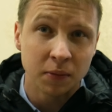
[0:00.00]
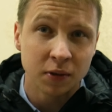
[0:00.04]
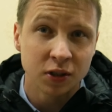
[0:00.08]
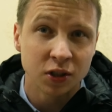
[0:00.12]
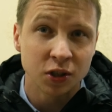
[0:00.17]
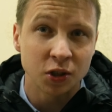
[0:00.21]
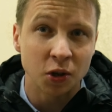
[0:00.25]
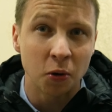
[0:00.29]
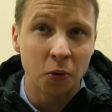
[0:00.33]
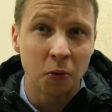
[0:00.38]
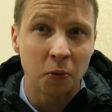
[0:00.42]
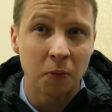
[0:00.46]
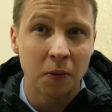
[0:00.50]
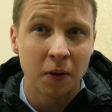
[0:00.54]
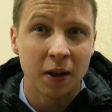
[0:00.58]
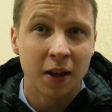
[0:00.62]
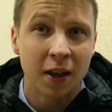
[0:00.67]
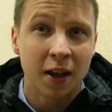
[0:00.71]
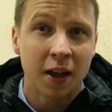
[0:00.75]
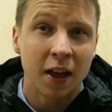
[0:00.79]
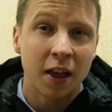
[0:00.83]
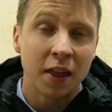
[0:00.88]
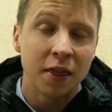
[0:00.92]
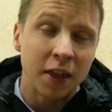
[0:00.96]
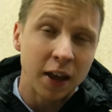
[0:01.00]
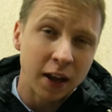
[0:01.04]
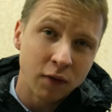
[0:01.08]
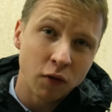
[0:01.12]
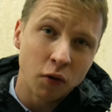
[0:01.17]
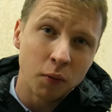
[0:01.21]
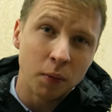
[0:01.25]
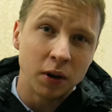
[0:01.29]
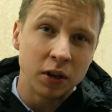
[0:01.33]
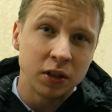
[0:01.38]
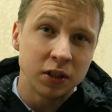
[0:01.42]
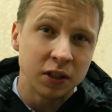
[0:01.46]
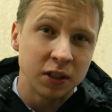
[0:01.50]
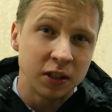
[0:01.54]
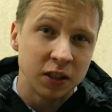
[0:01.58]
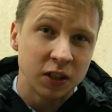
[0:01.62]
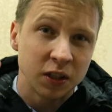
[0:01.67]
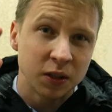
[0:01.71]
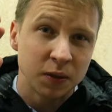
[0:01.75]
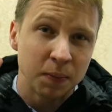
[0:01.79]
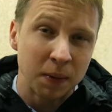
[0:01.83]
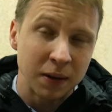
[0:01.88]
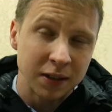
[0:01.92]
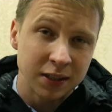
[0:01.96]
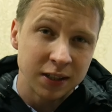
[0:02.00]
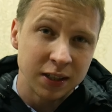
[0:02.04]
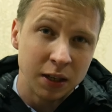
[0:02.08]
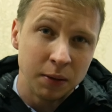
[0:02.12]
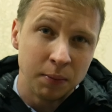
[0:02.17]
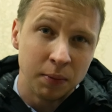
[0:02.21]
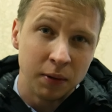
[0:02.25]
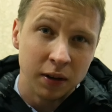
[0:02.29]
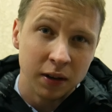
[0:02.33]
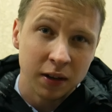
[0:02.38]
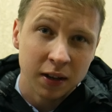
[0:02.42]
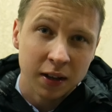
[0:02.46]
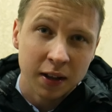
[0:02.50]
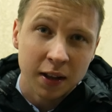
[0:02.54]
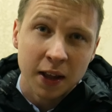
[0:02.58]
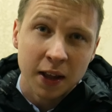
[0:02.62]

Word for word: So thank you very much and spasiba.